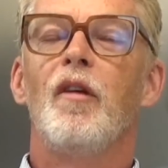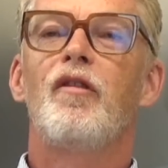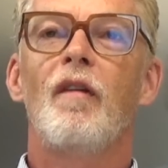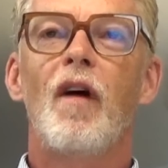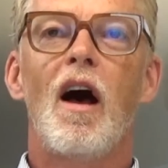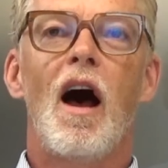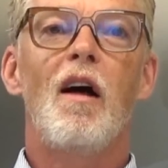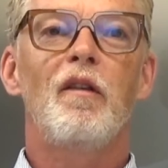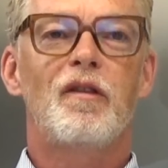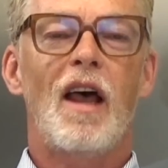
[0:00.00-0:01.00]
so
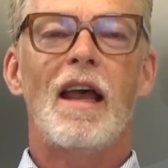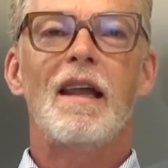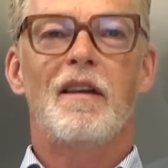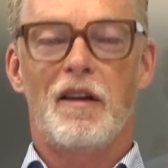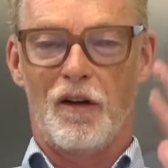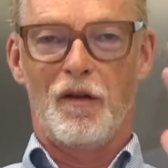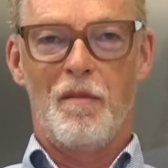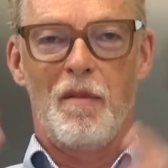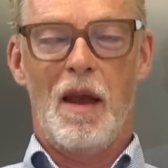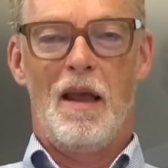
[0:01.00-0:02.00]
I'll take, because
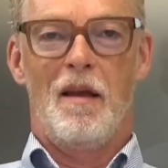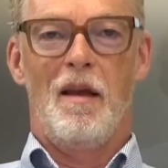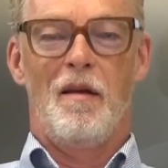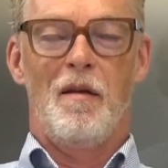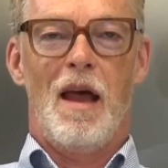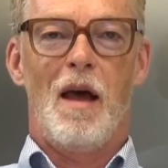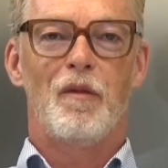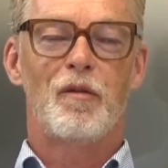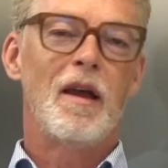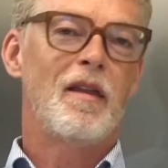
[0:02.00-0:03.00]
it
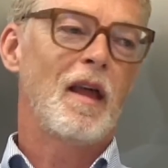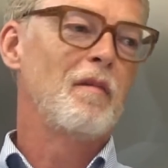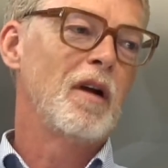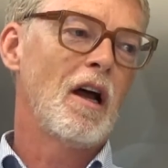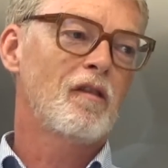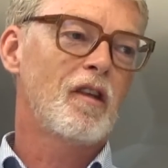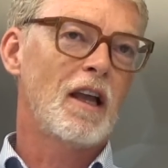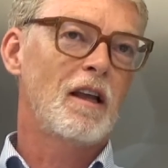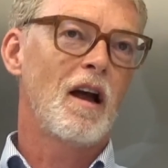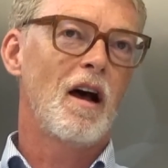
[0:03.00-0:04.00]
helps me think, but I'll
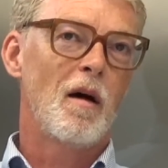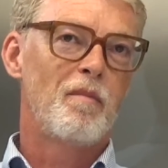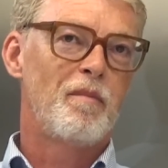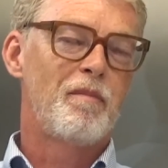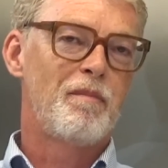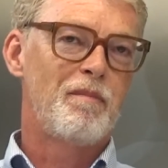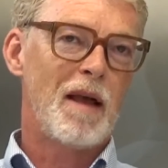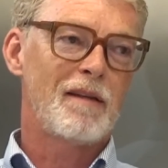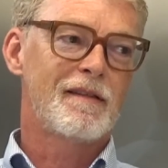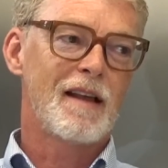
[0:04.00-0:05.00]
take our
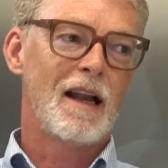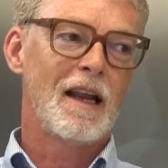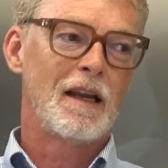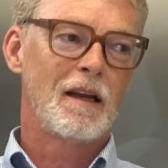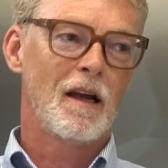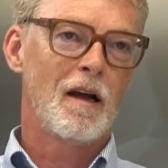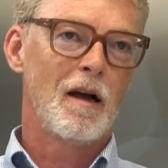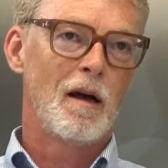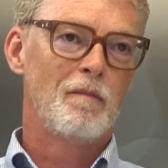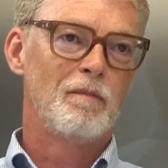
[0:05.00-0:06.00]
best-selling
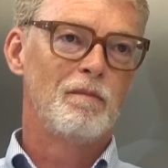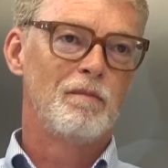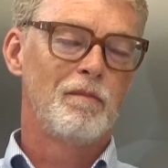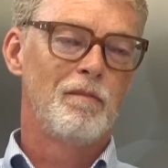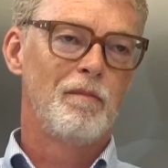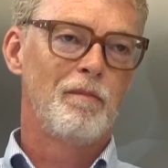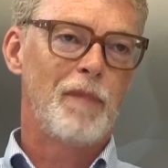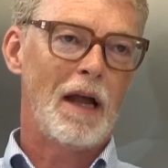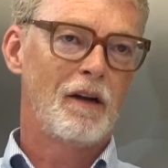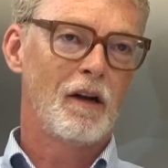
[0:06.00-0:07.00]

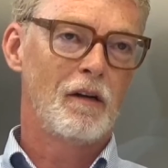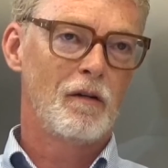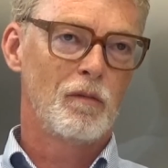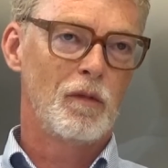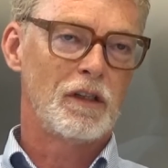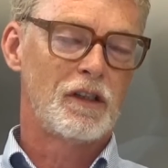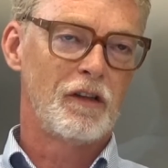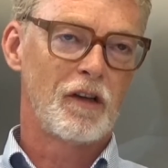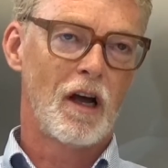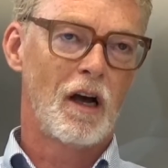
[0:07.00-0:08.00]
pendant, which
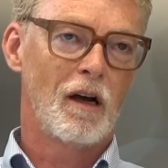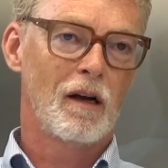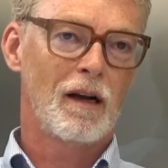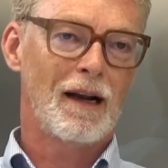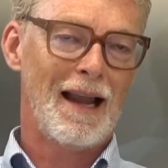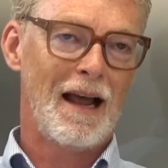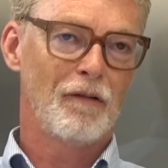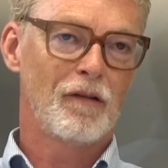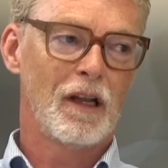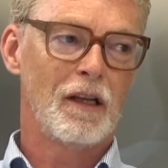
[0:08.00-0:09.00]
is our
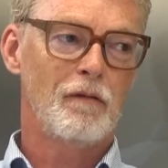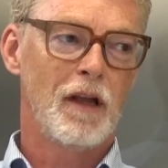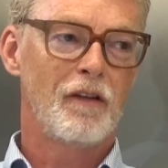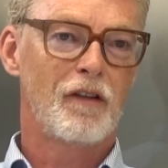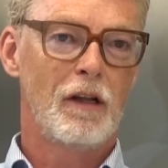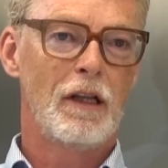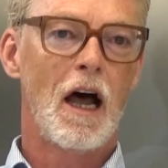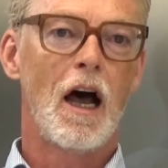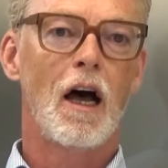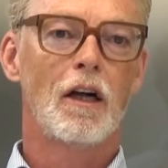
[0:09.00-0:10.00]
Cloudsley. It's a
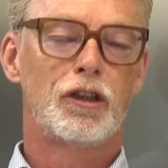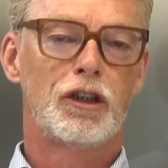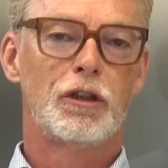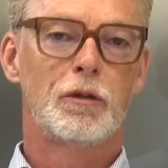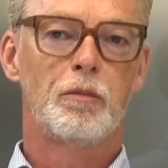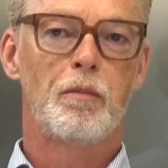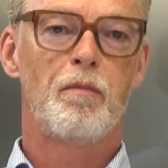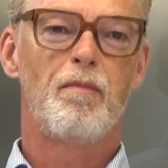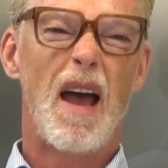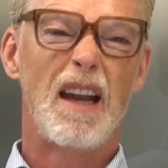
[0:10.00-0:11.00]
large
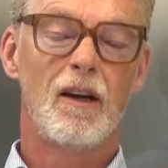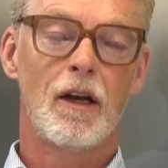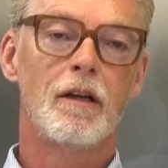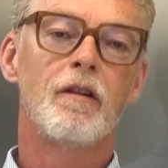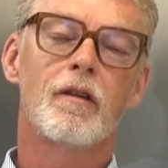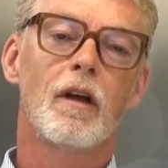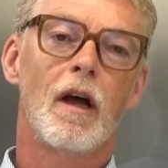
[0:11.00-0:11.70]
pendant.